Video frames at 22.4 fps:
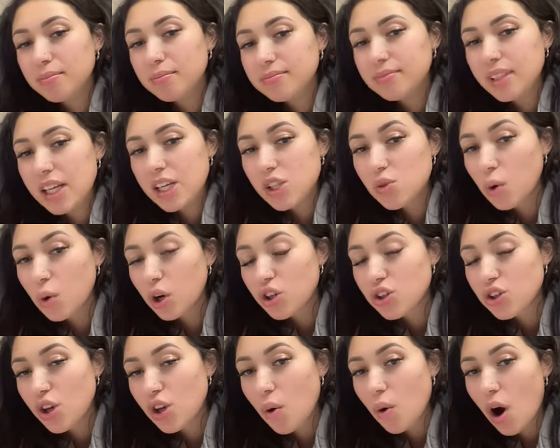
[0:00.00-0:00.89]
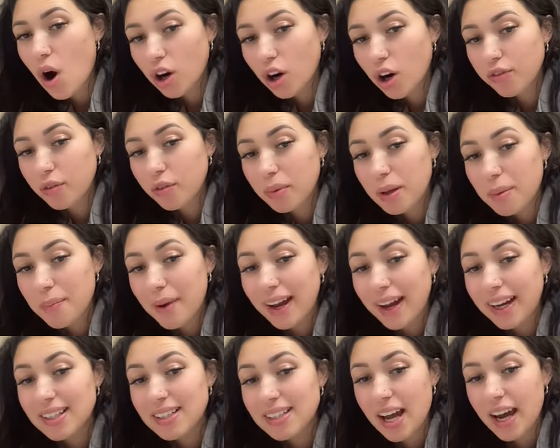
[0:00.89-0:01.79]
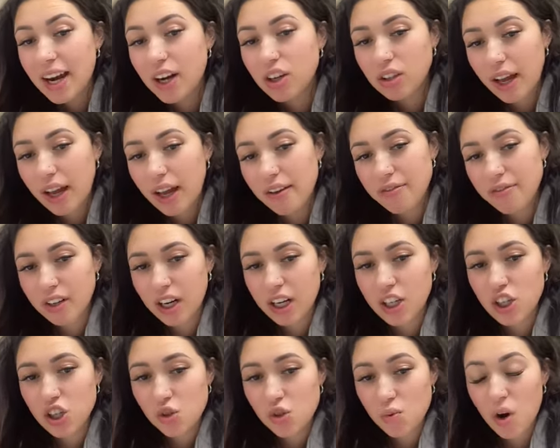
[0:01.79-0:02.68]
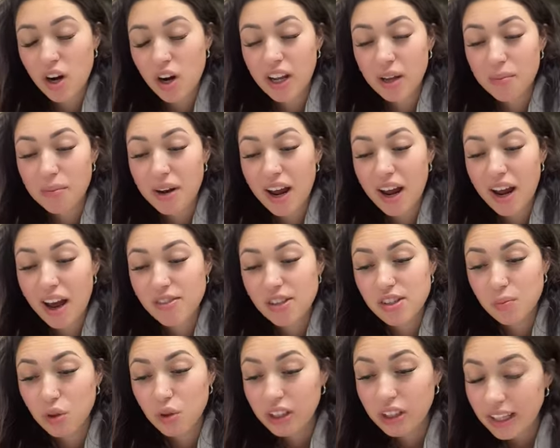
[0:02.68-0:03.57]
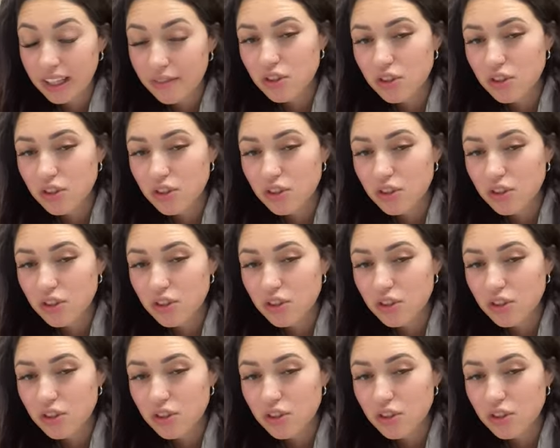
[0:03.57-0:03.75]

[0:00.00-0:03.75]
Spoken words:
He's worked so hard for me my entire life, and I just want him to have some relief.